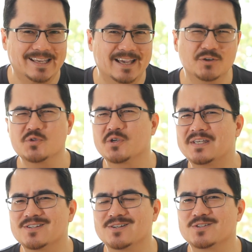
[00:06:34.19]
and also
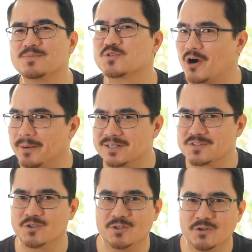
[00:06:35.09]
consider subscribing
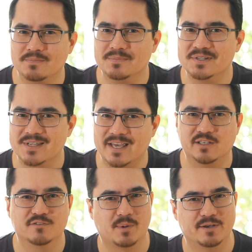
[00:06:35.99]
so you don't miss
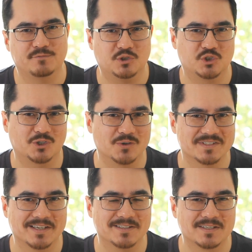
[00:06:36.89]
any of my future
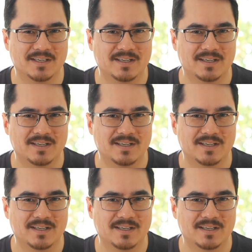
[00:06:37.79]
content.